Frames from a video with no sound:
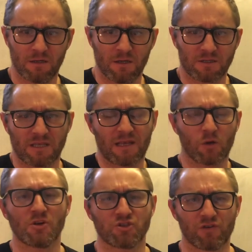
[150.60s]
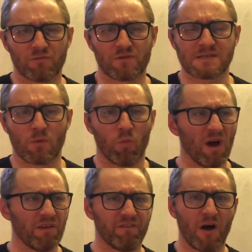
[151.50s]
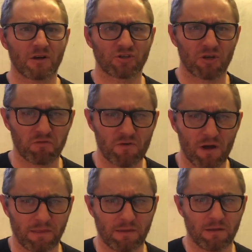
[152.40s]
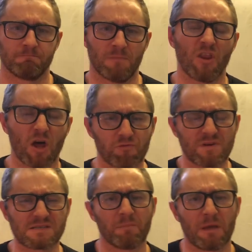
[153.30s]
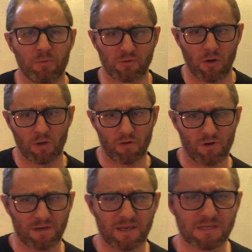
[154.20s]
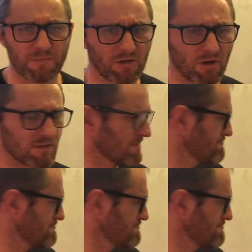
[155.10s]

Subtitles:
So then question the reason, why the fuck should I run? Another reason people don't like running is because